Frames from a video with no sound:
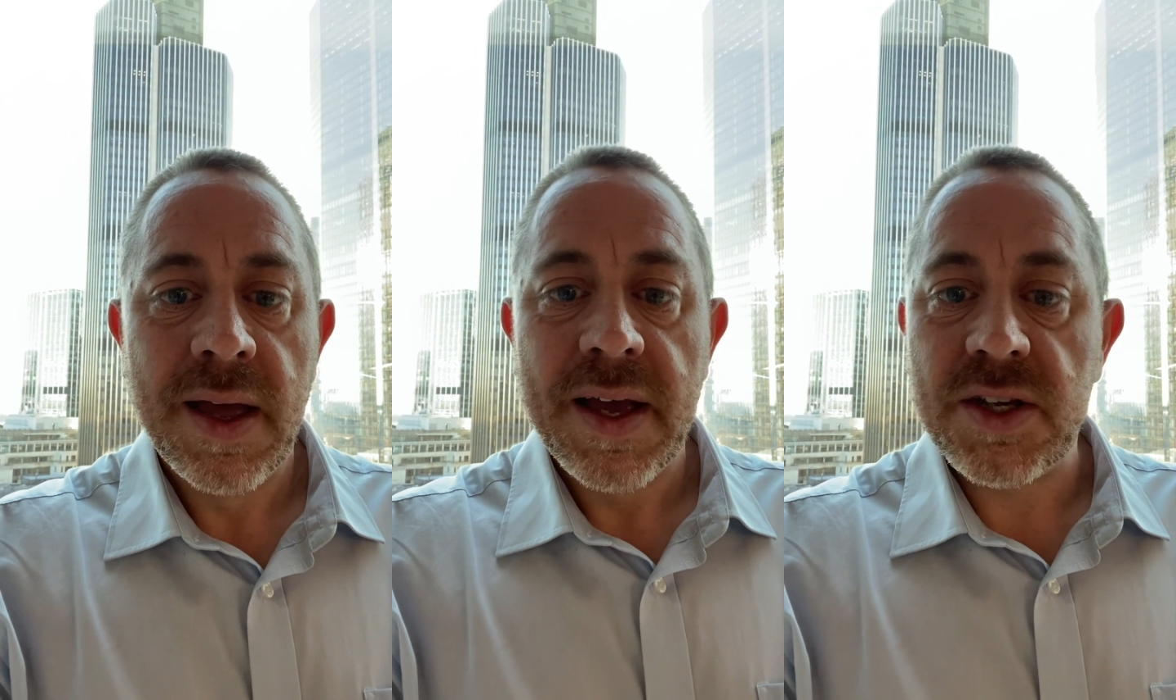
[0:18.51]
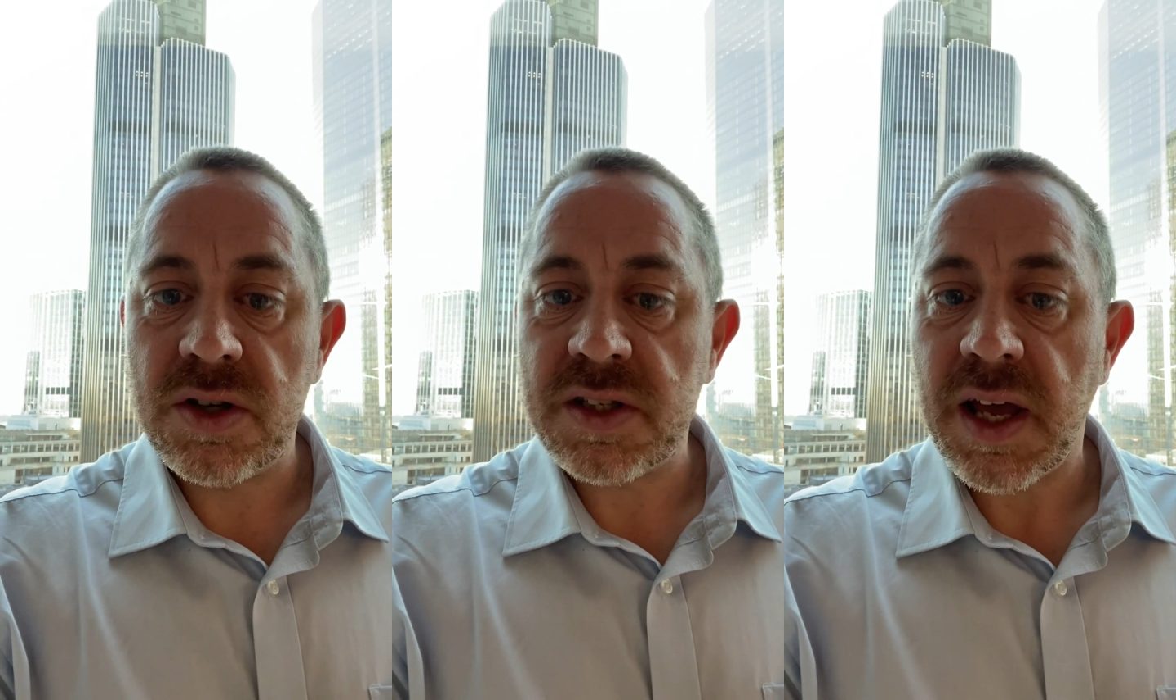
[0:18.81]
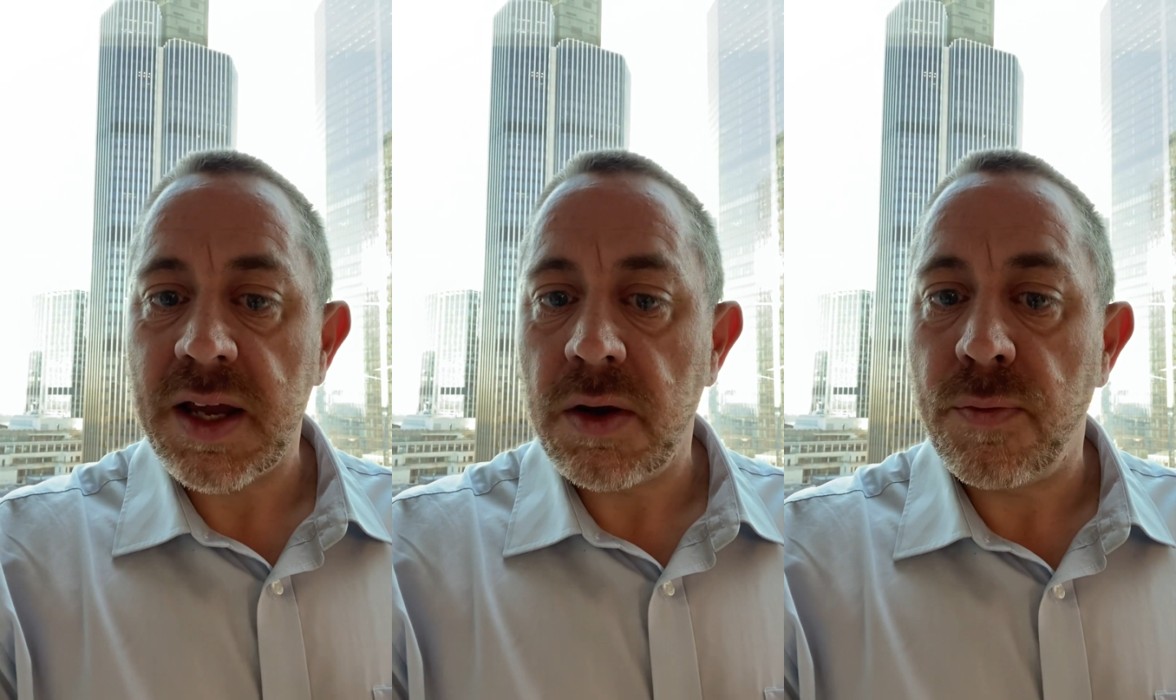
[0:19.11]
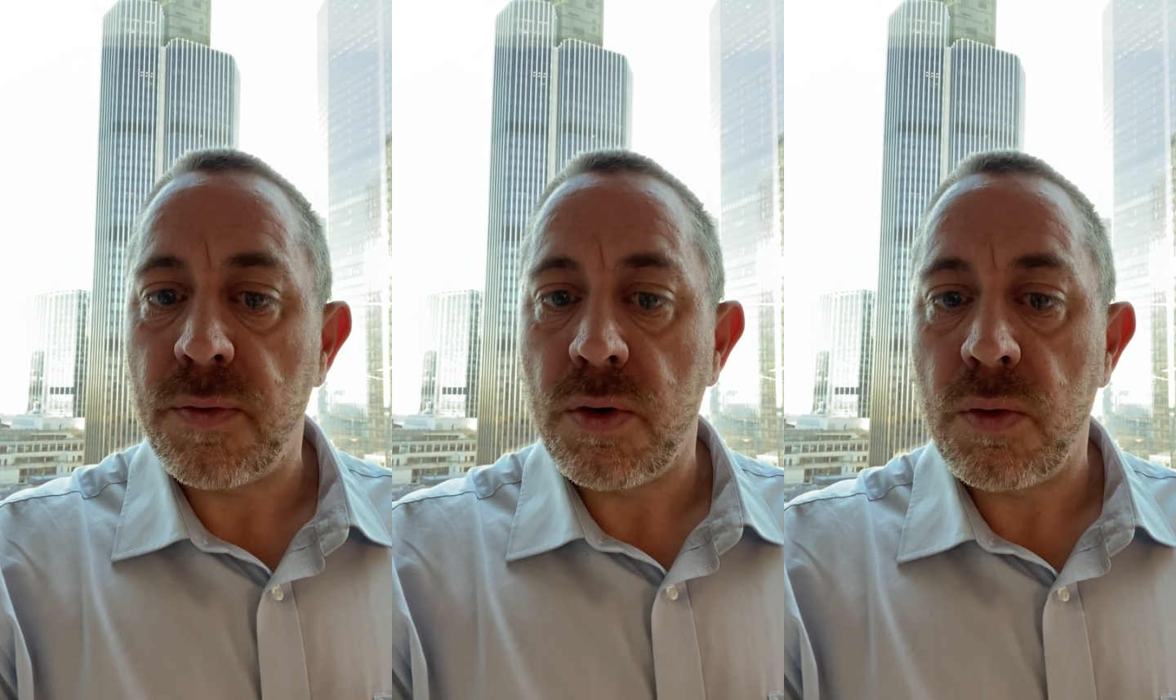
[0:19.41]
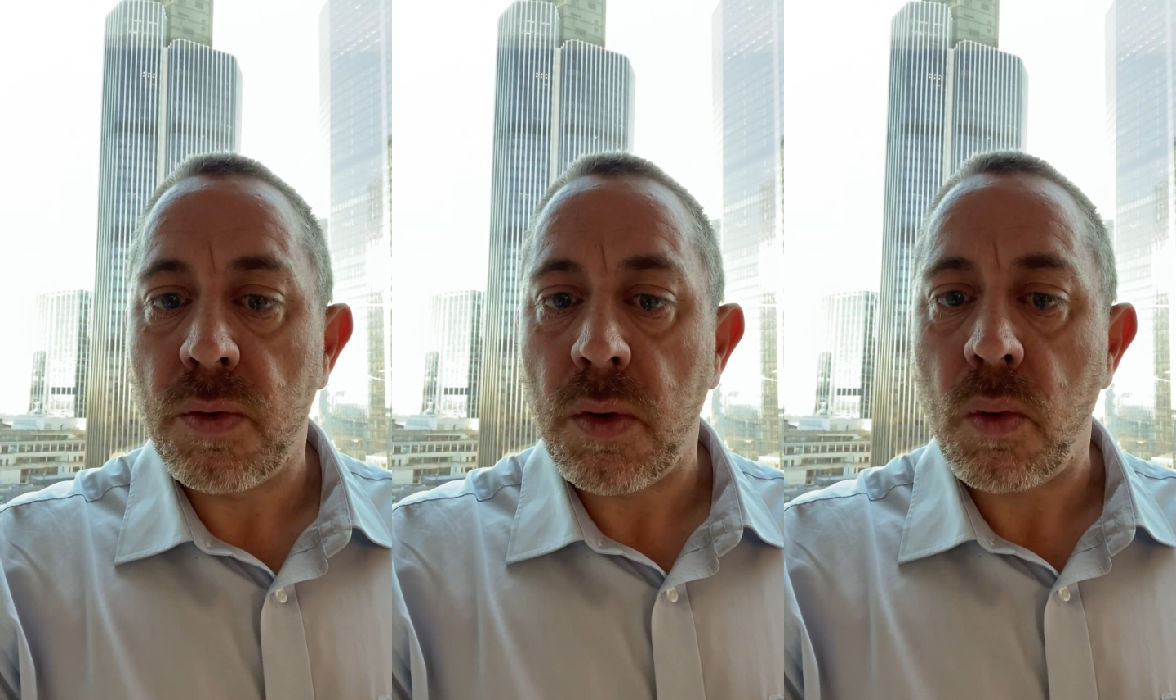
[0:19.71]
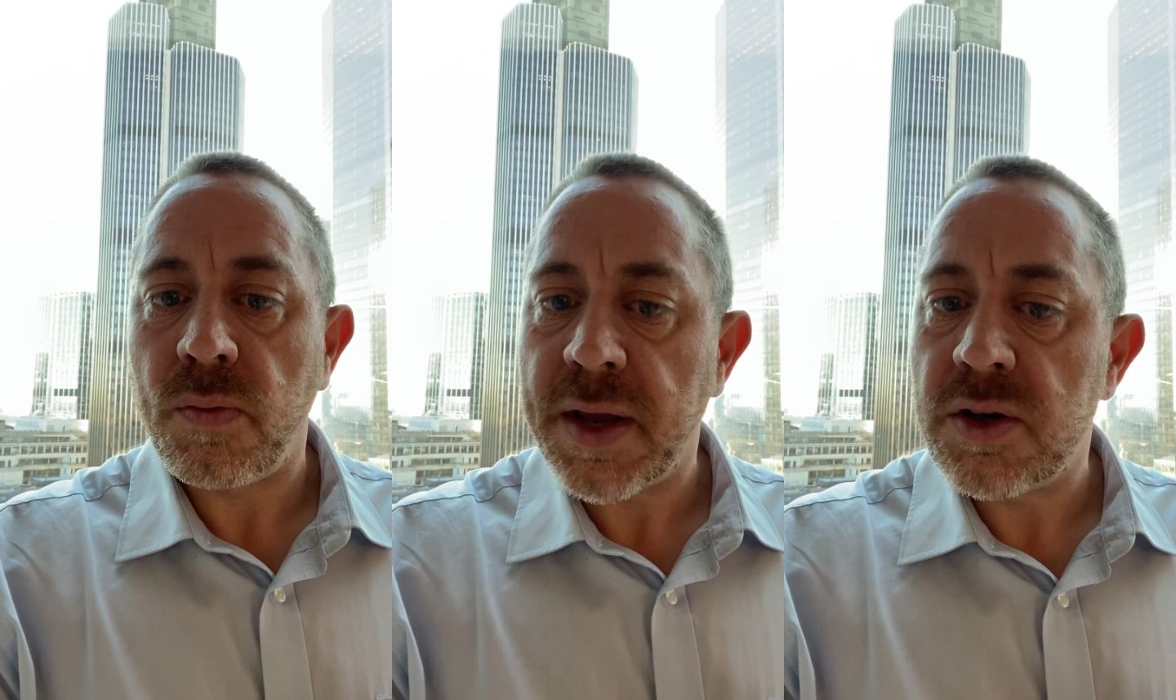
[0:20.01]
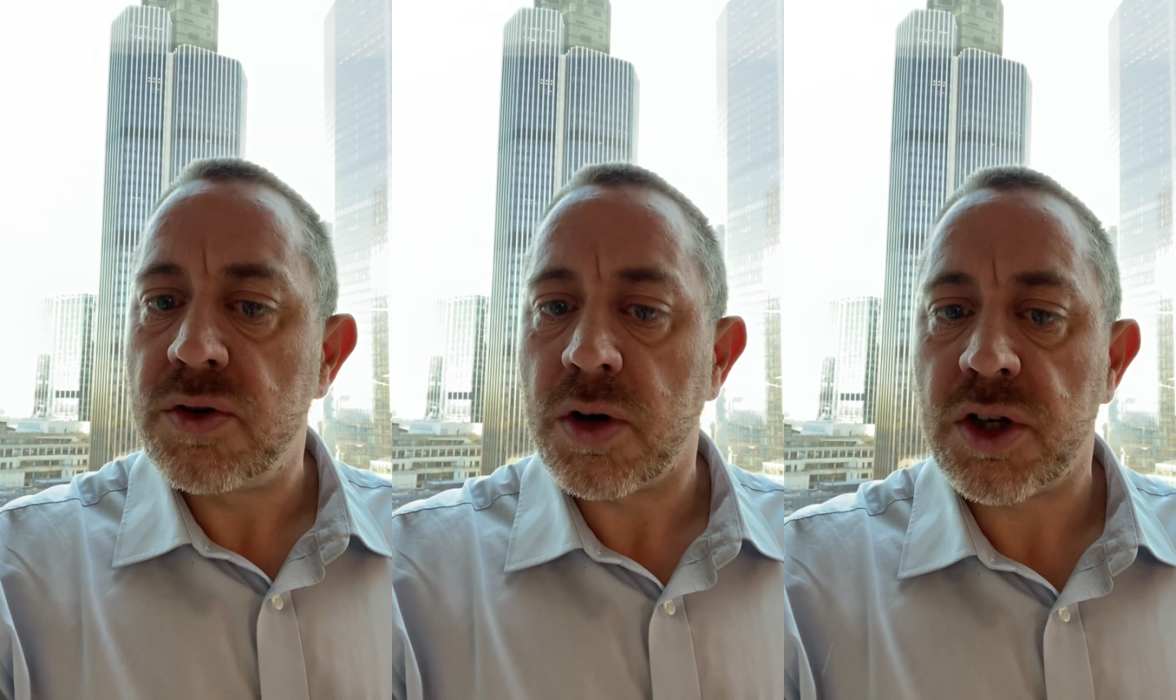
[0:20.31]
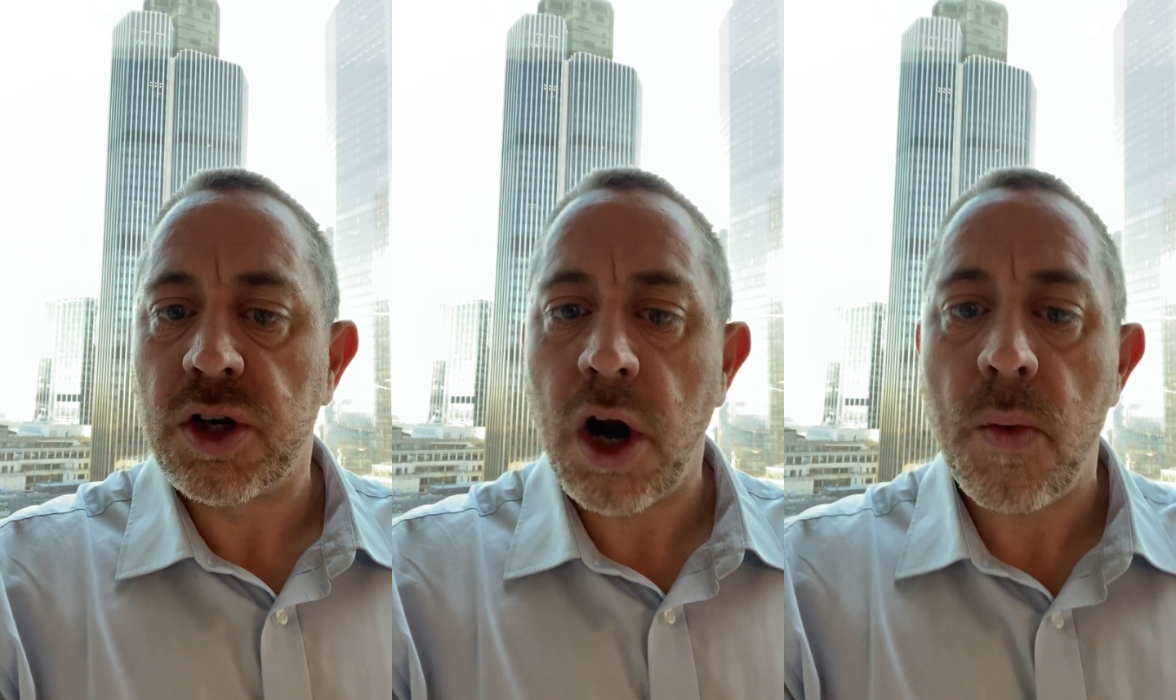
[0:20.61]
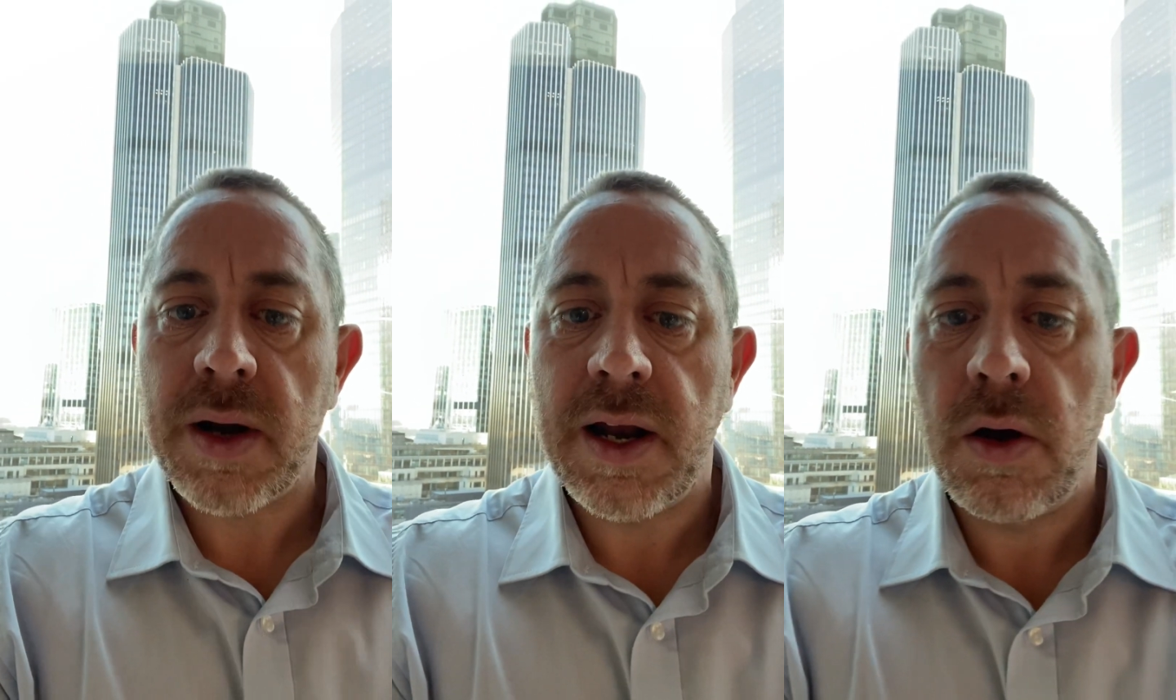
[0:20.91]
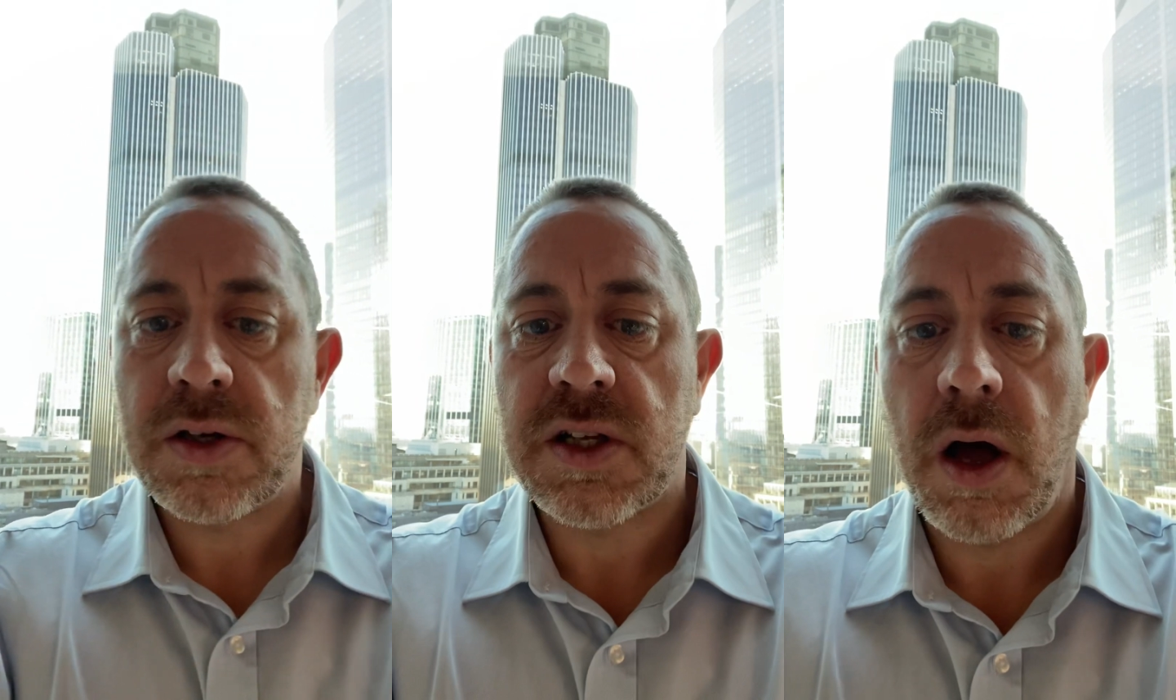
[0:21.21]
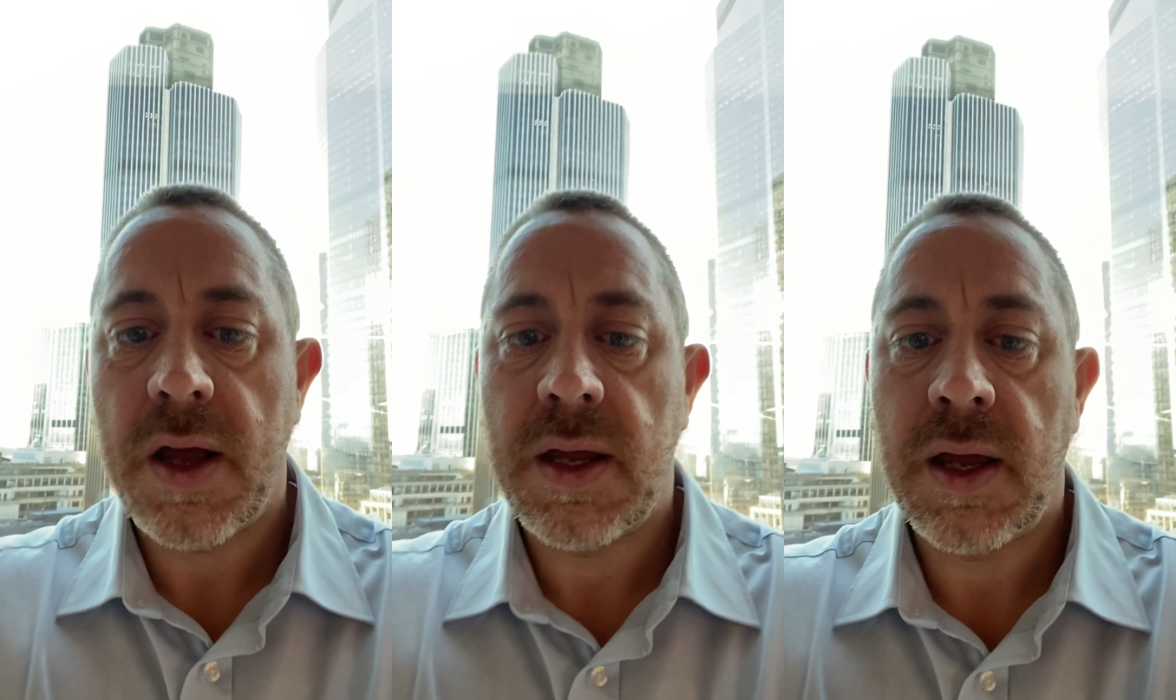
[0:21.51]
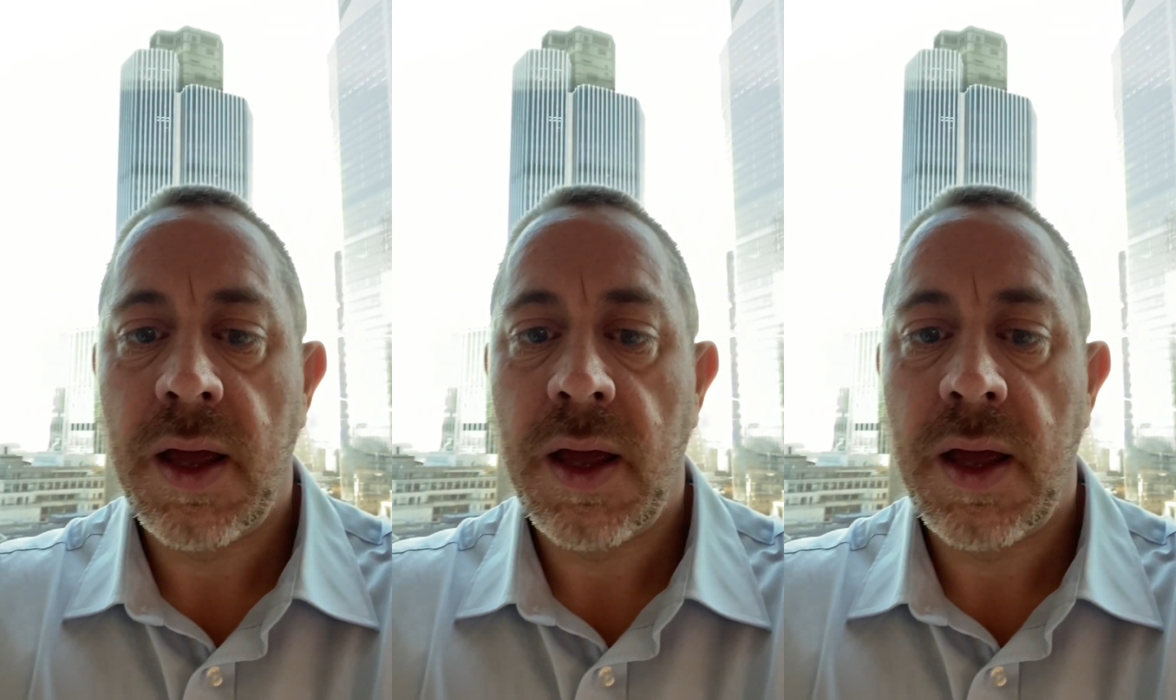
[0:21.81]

is just take you through what the introduction currently looks like,